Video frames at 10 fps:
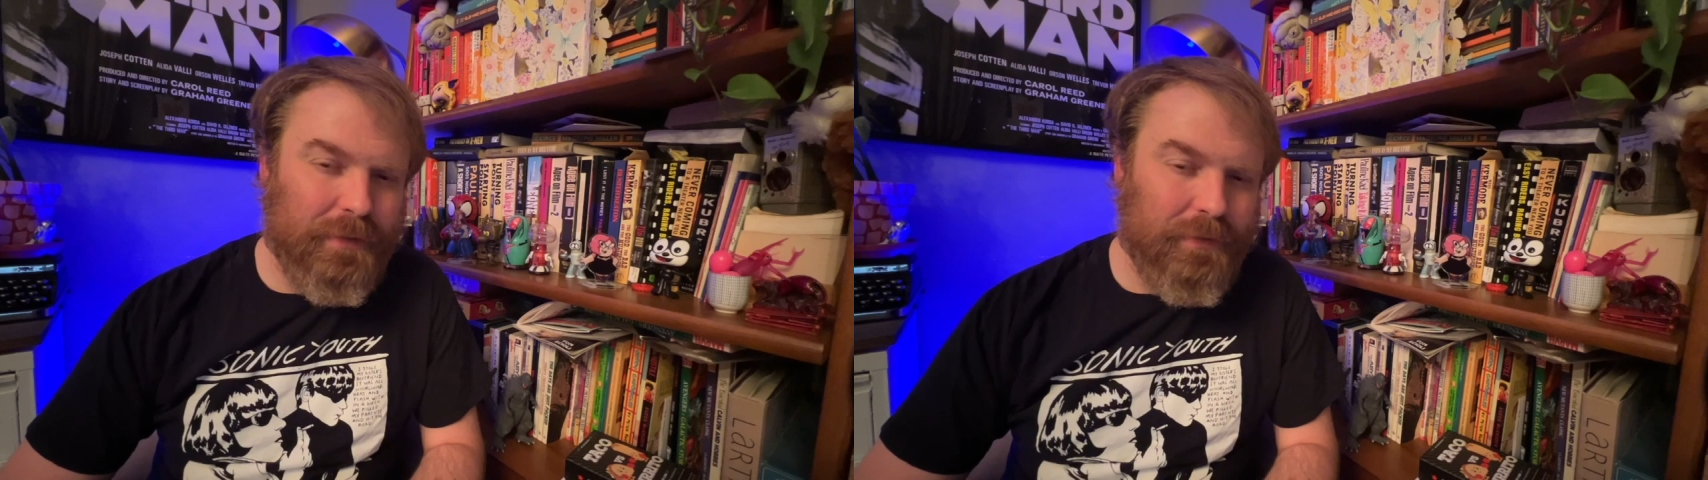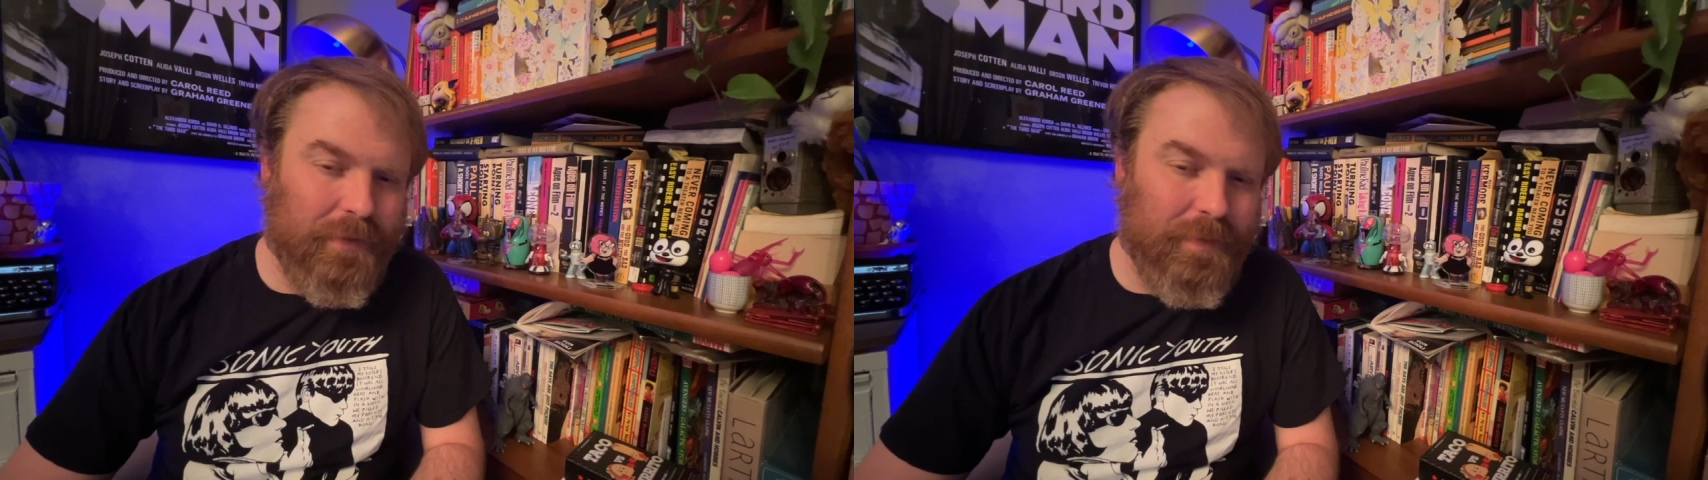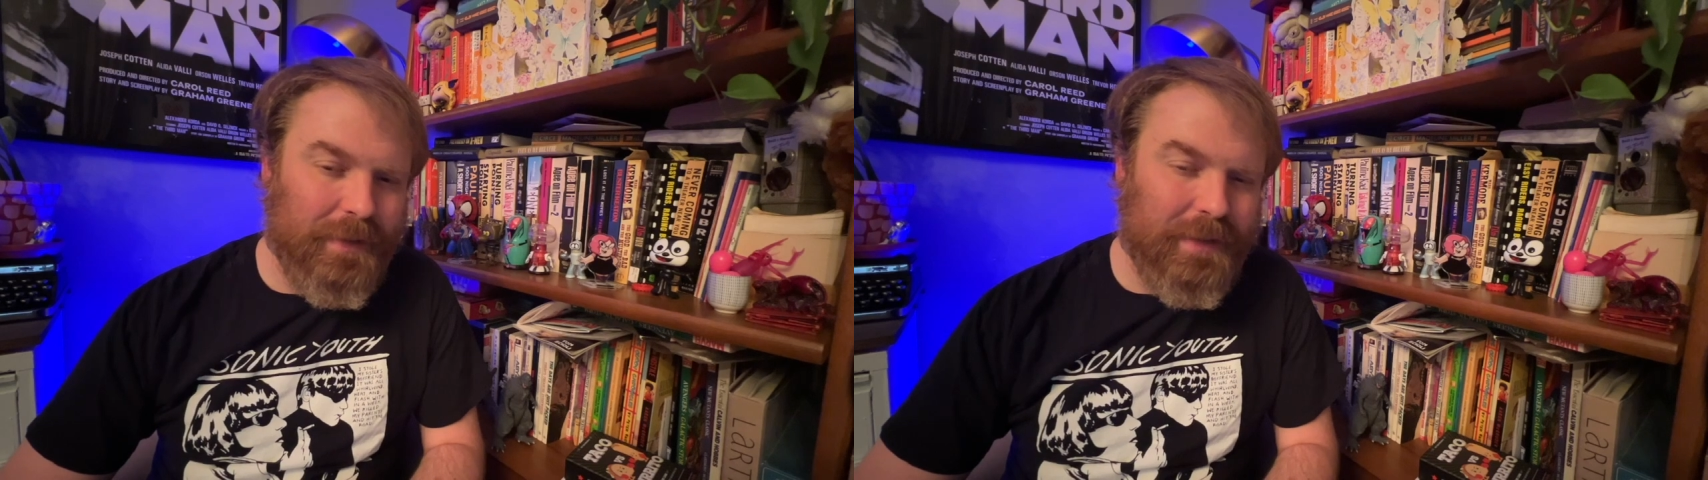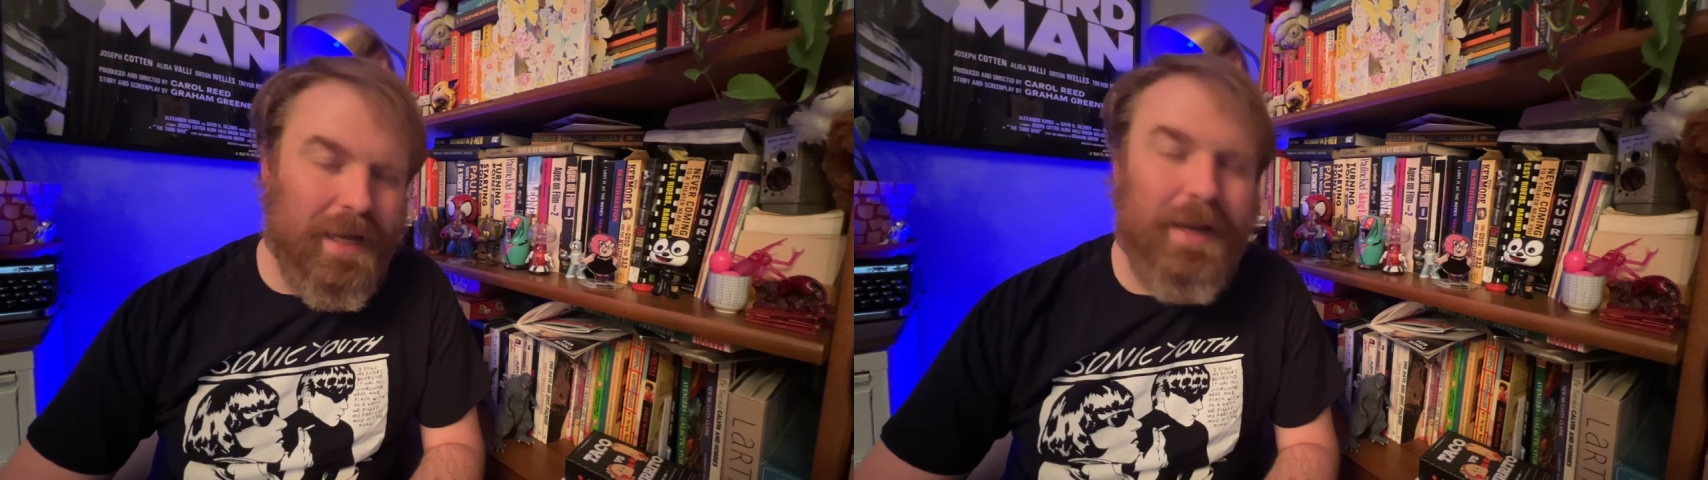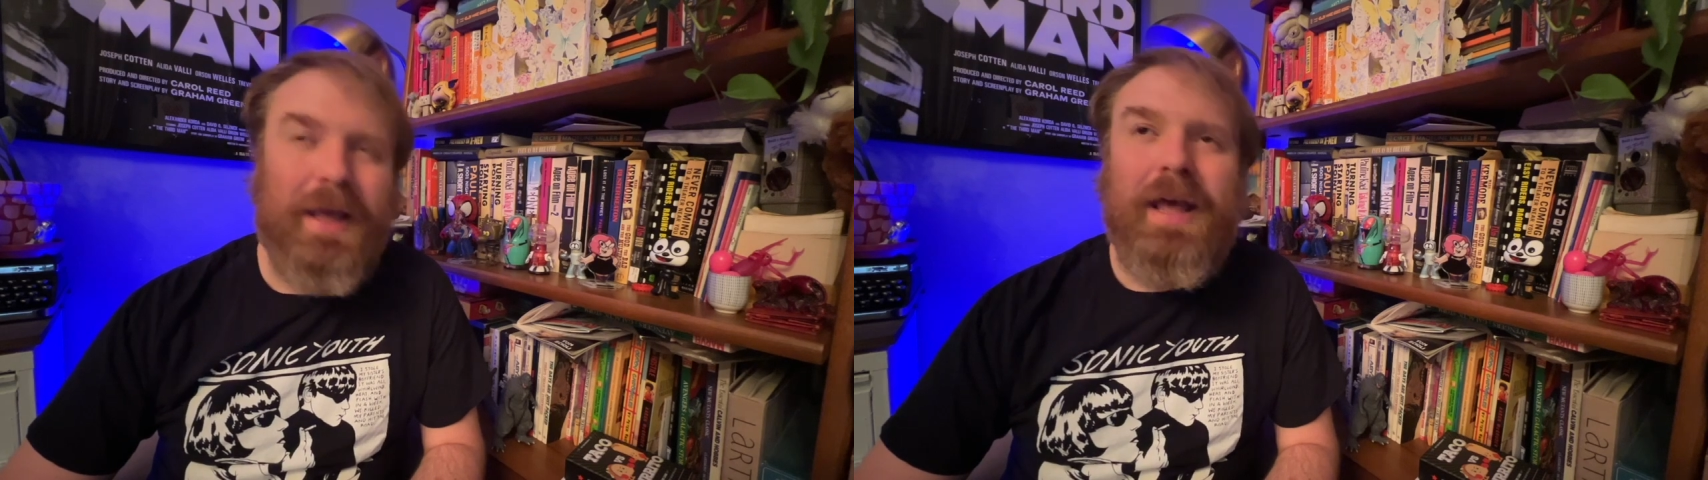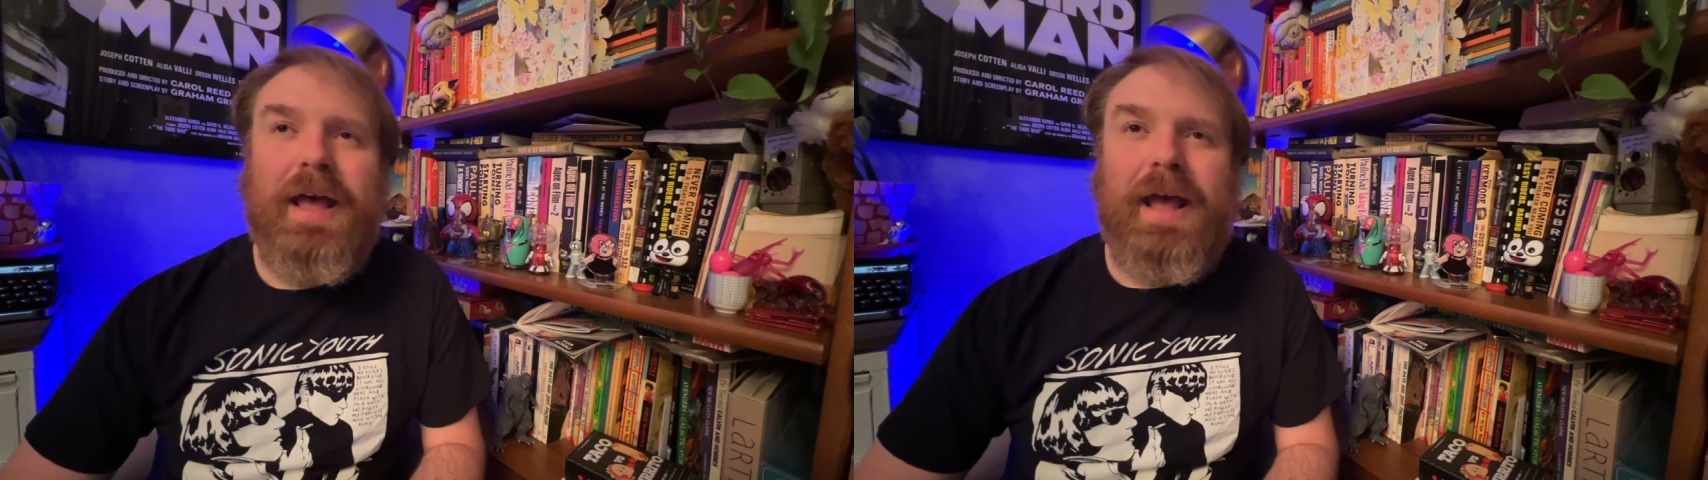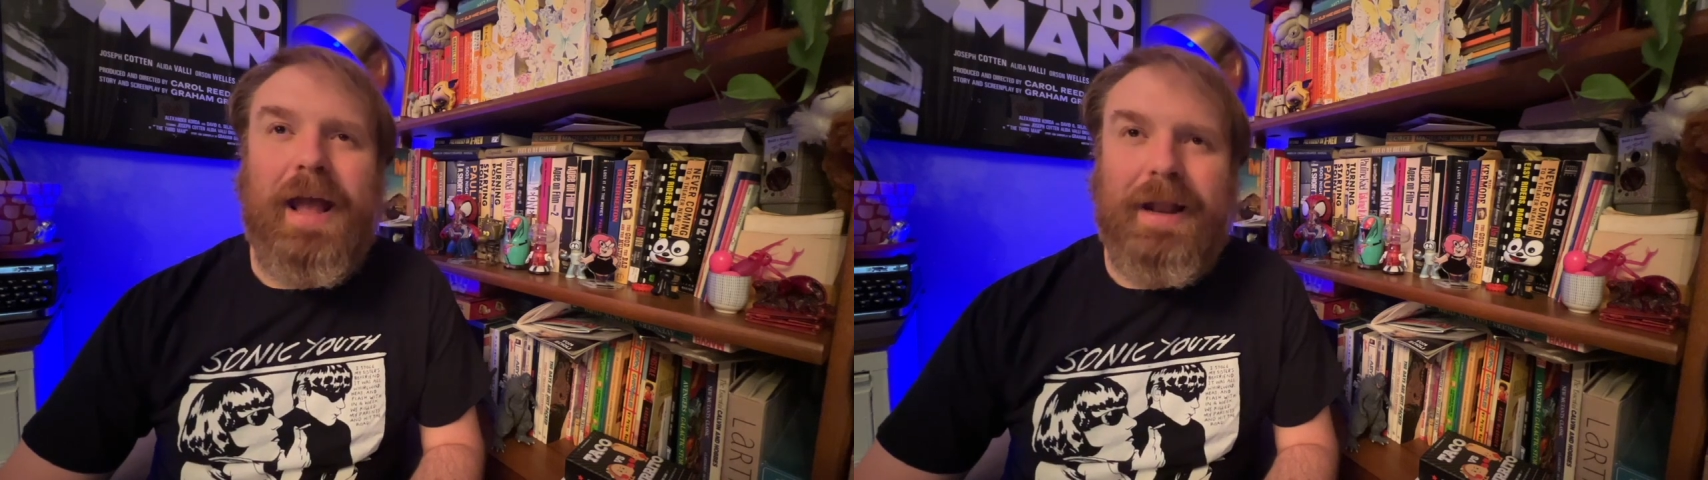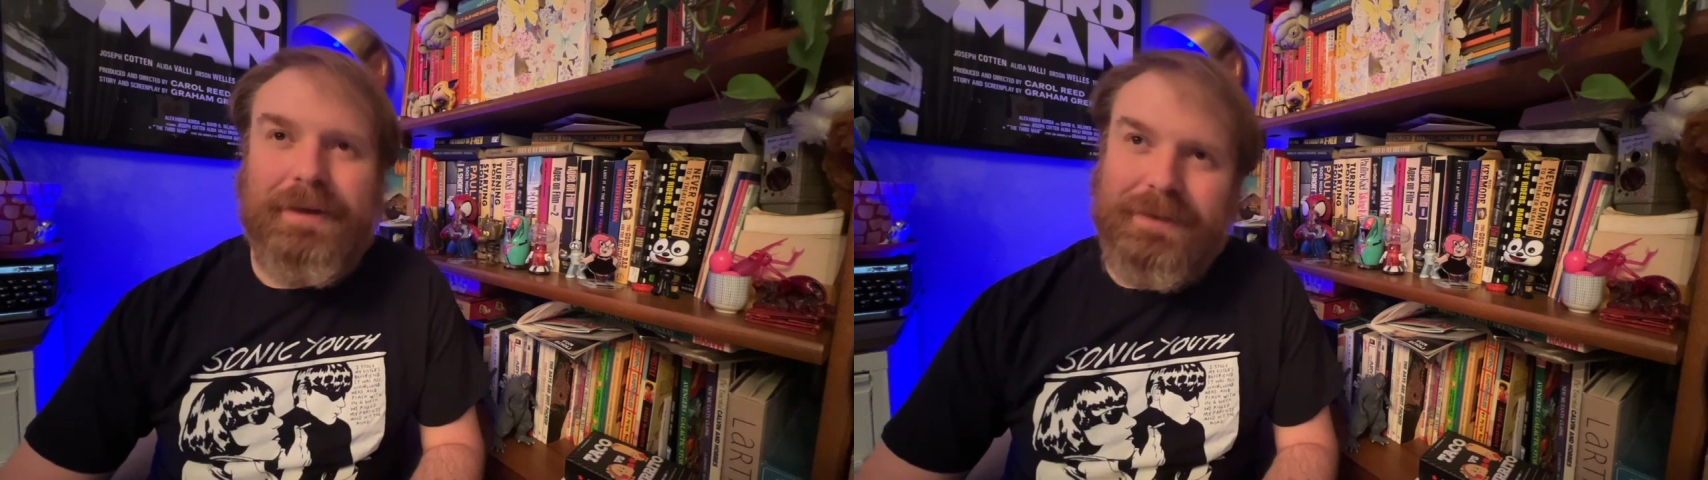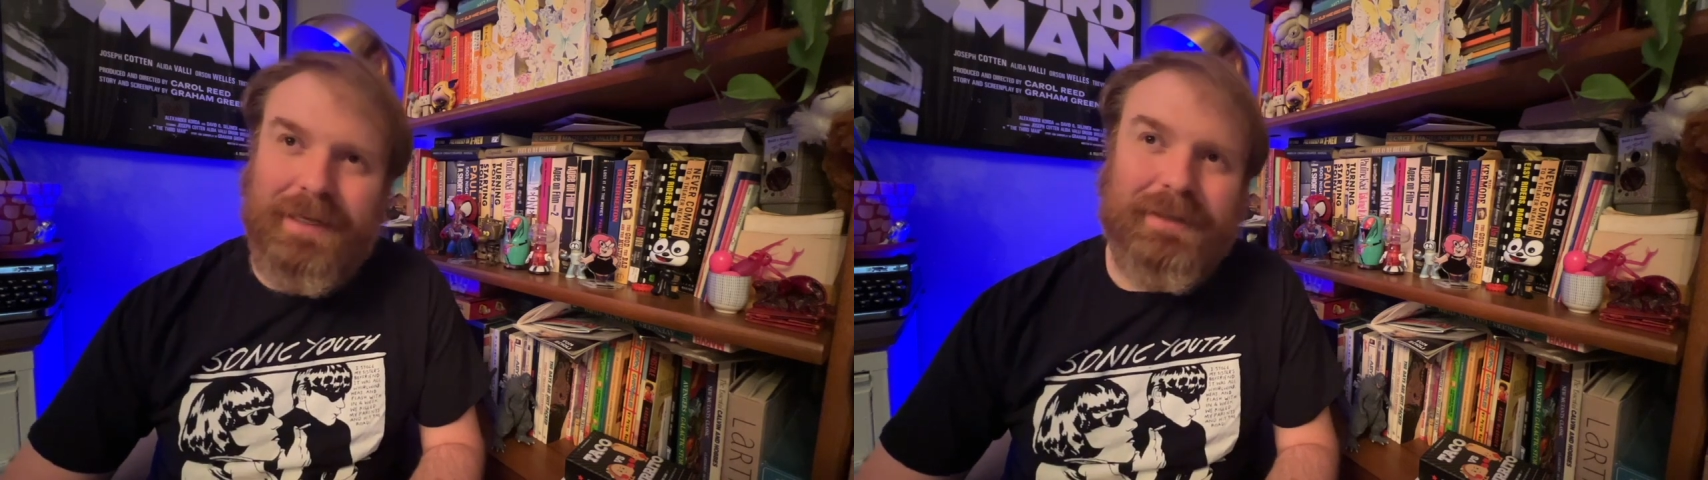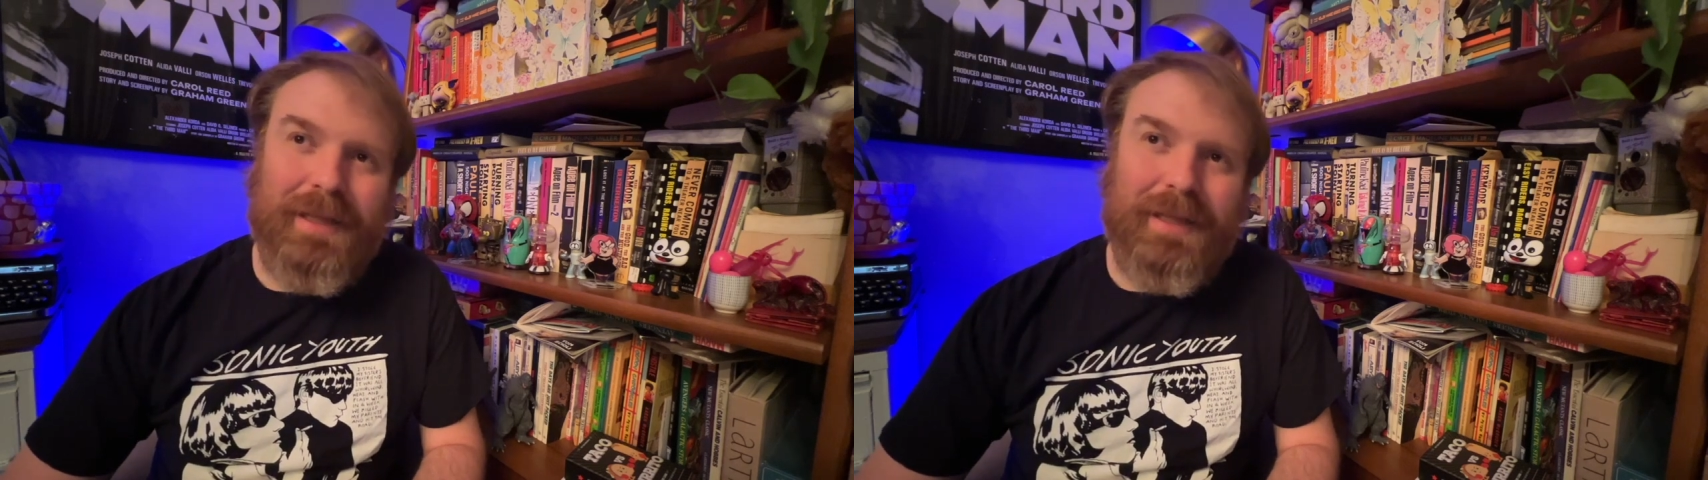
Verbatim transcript: something like that, and get